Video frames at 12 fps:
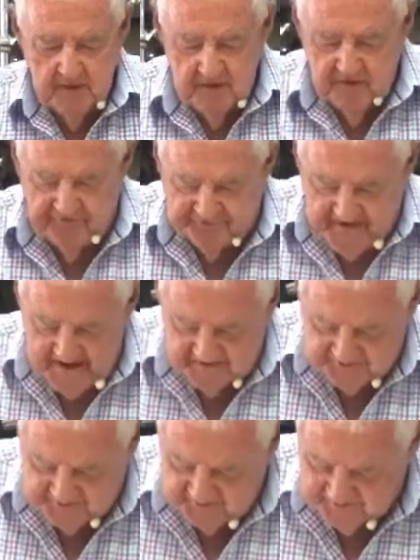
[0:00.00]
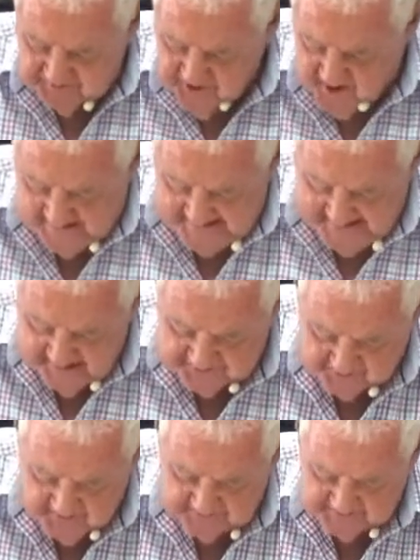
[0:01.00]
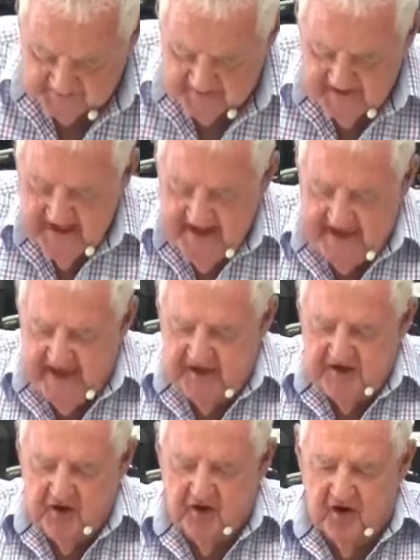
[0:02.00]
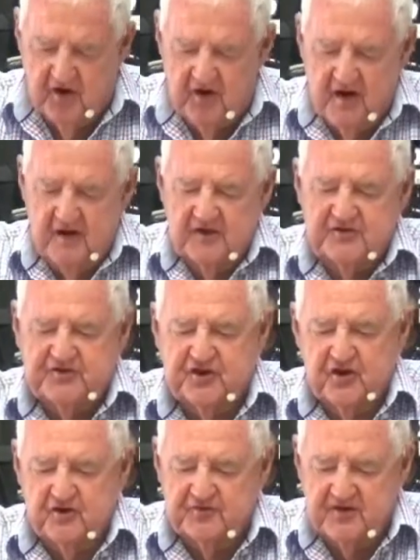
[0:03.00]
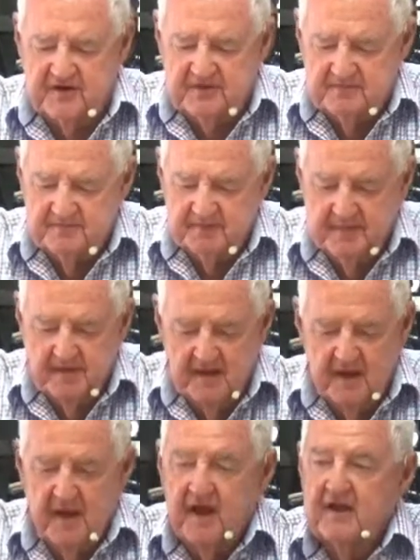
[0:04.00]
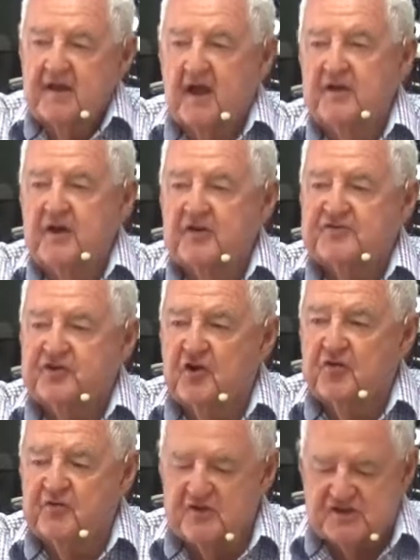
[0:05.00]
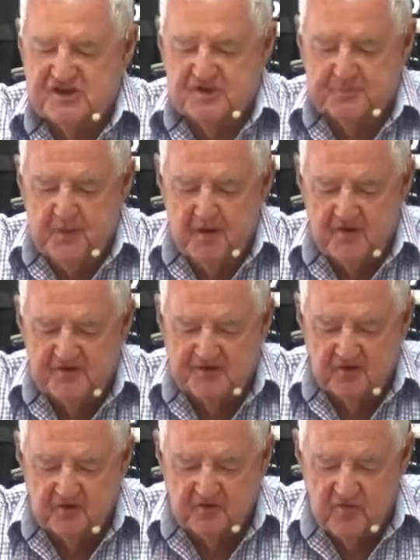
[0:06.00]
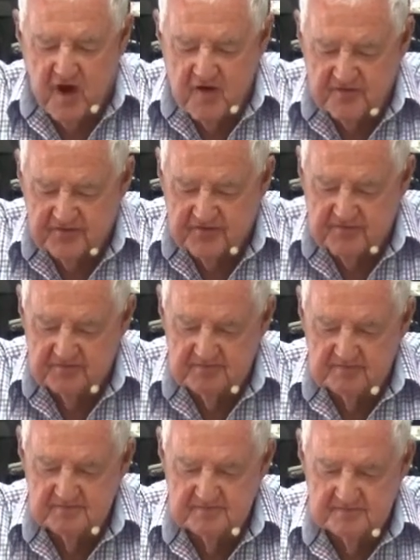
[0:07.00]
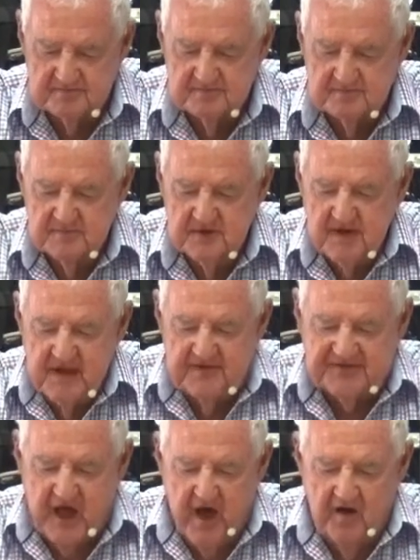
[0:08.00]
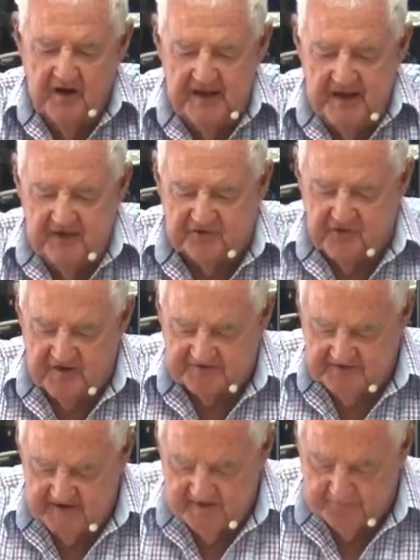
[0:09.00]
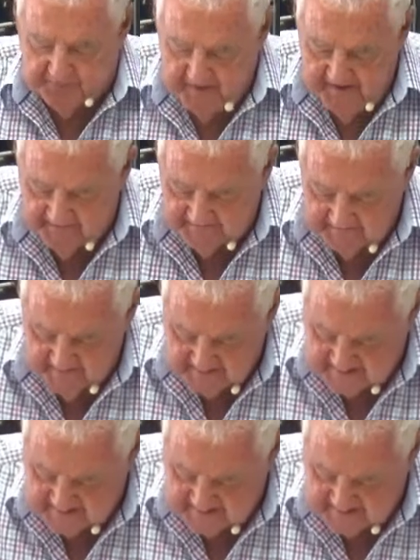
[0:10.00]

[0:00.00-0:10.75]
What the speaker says: Your flesh is not interested in your children, in your children's spiritual growth. It's only interested in pleasing